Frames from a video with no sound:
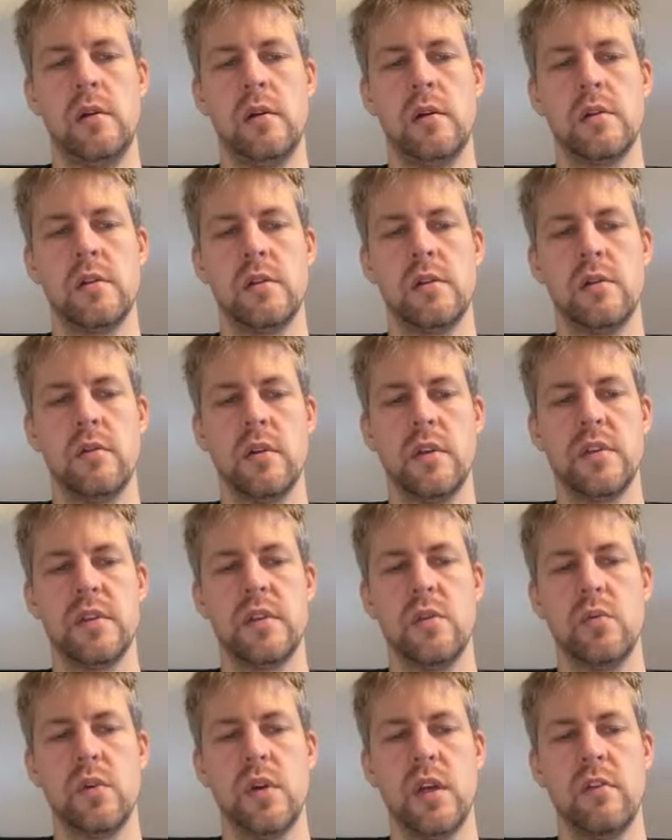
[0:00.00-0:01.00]
so let's
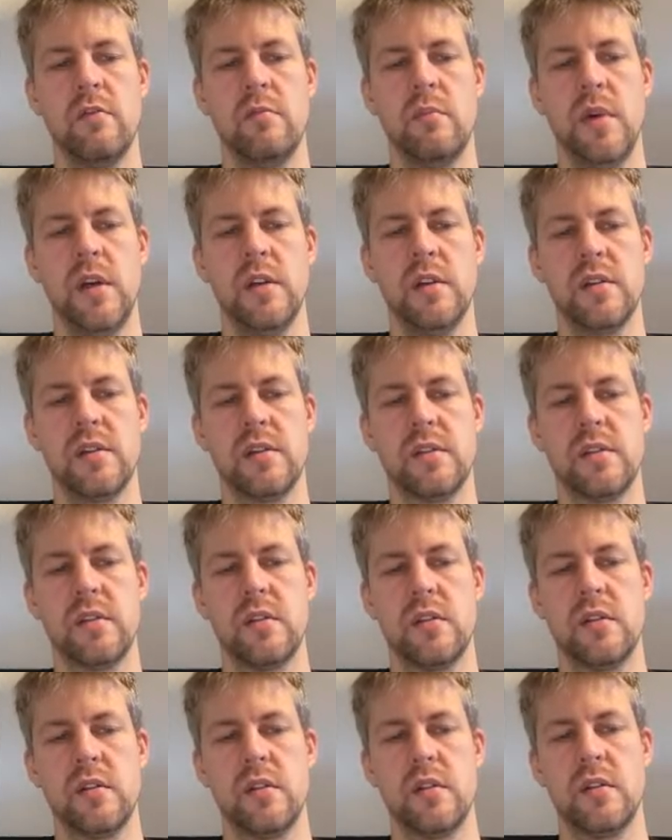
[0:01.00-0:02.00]
say we have
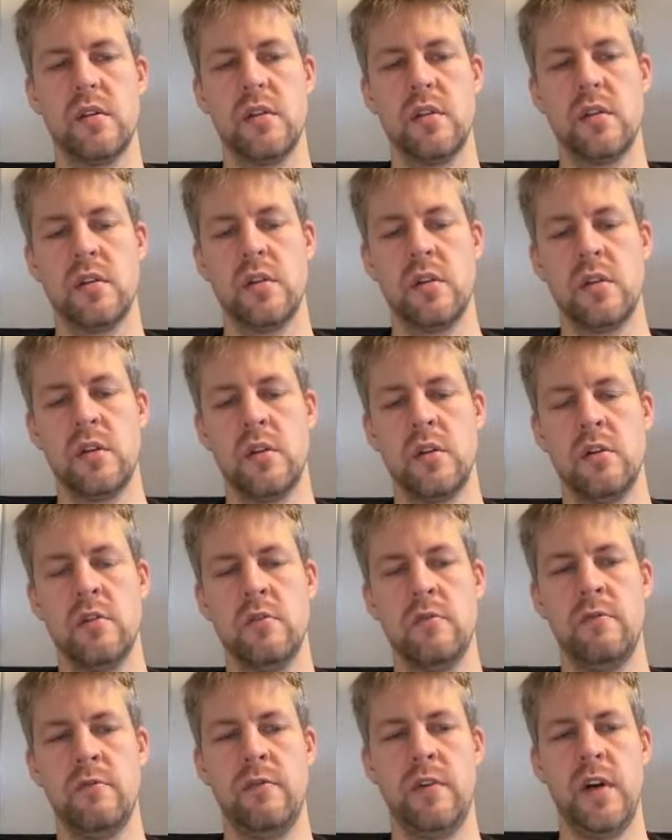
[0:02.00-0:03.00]

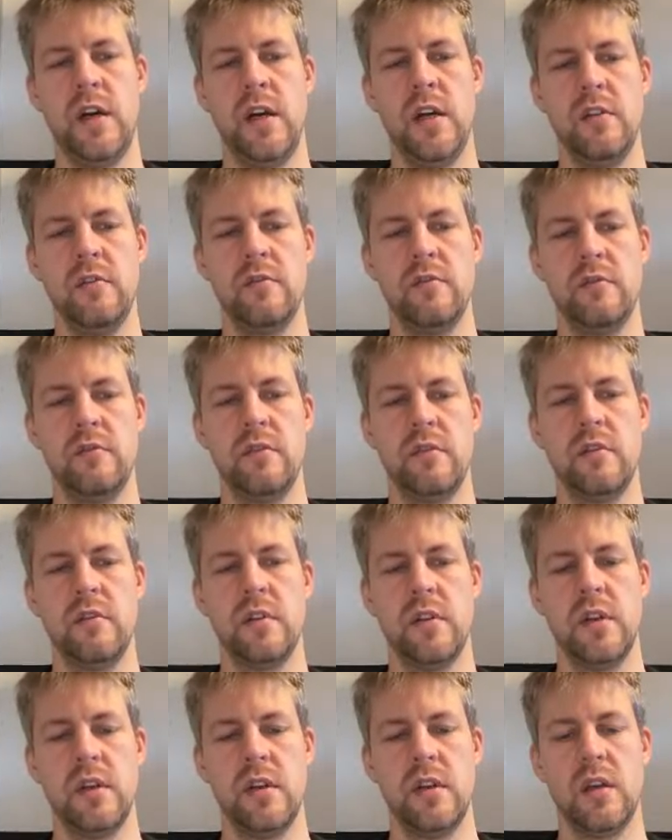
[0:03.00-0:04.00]
-5
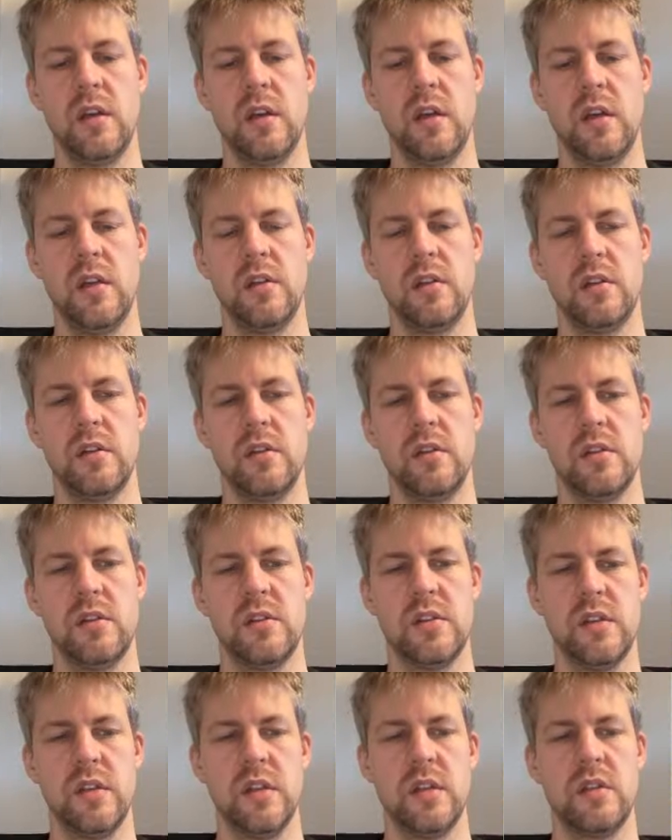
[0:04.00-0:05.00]
and
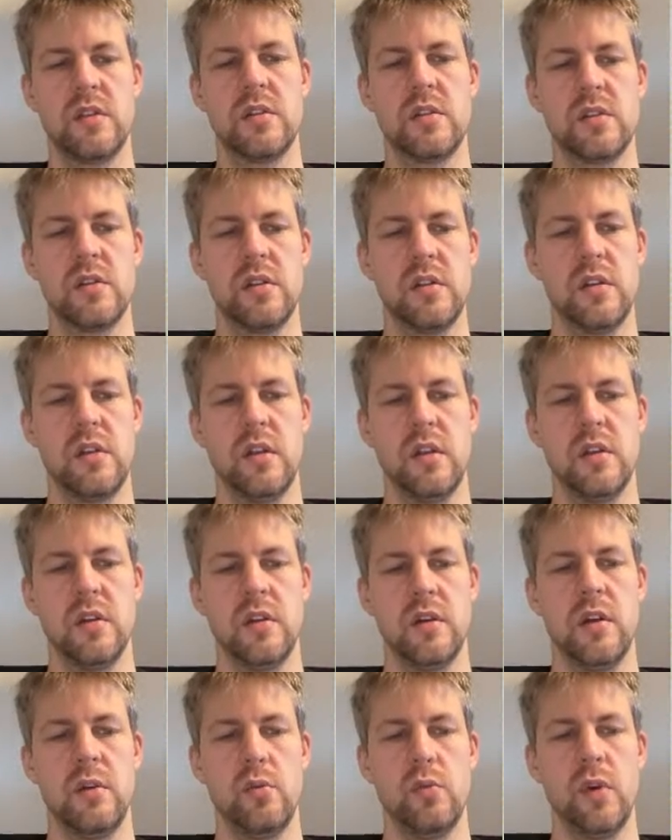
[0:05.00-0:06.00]
6 here,
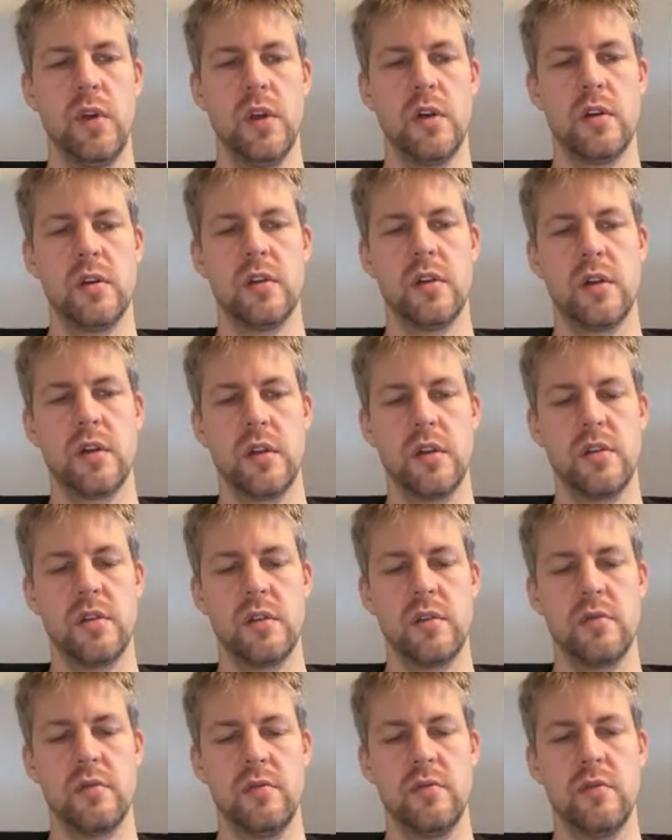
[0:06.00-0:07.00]
and we are
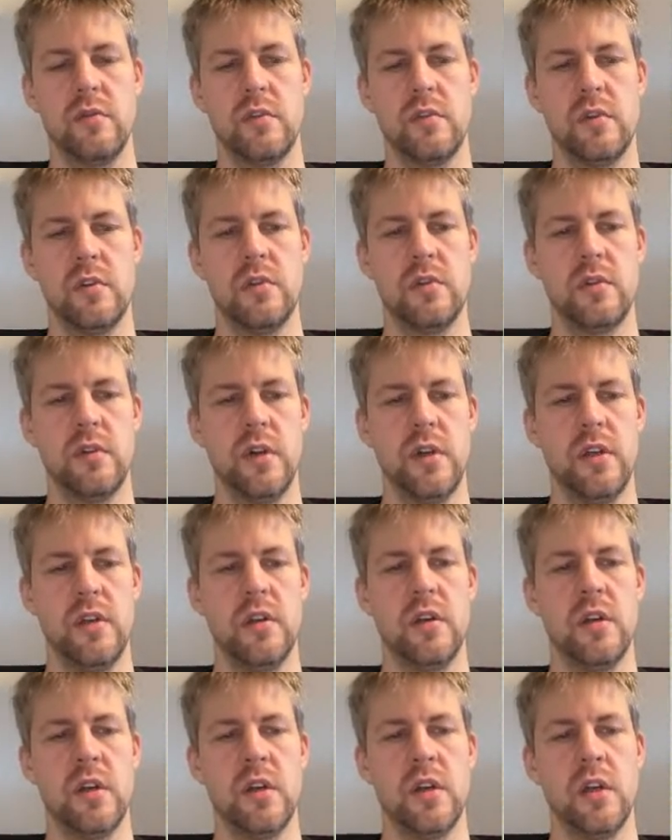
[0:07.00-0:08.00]
targeting 4, right?
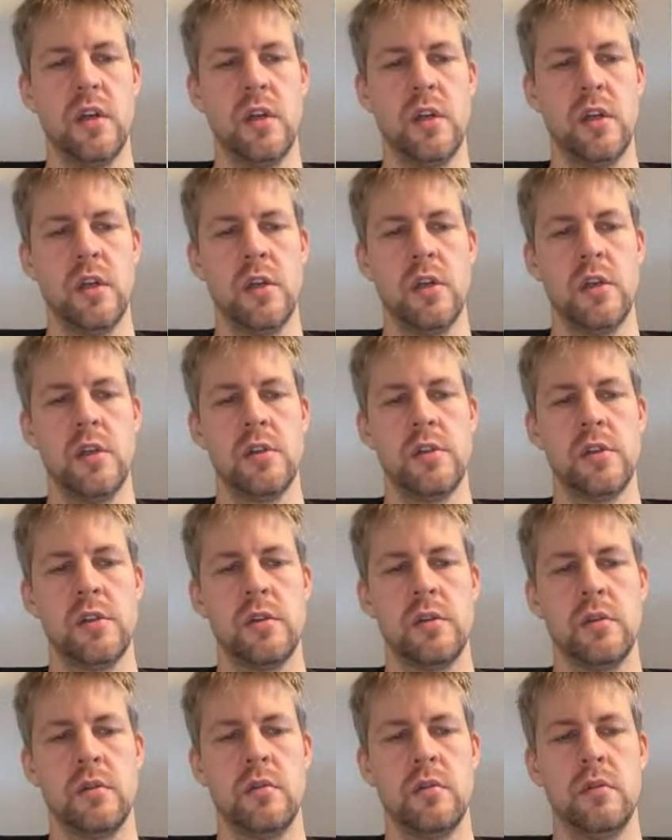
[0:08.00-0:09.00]

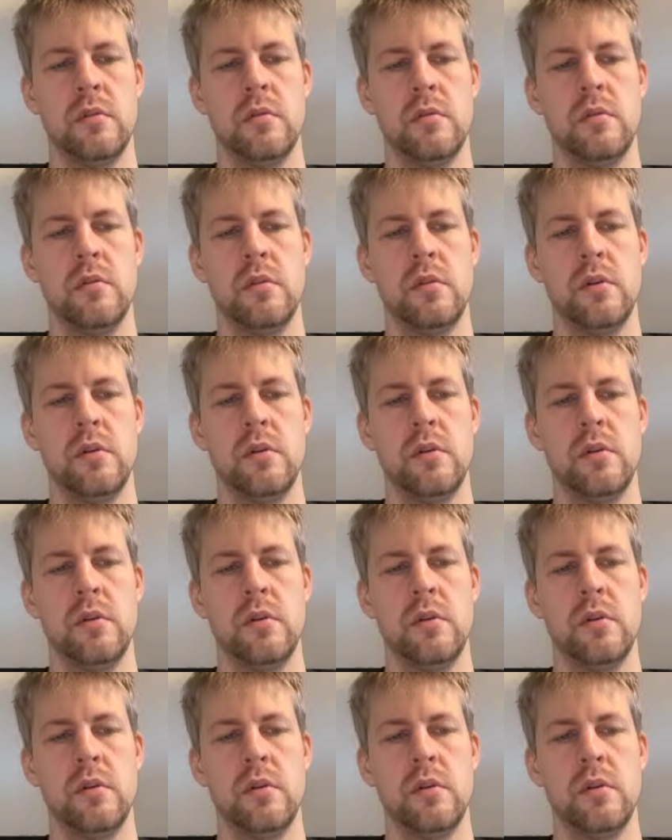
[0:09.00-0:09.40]
So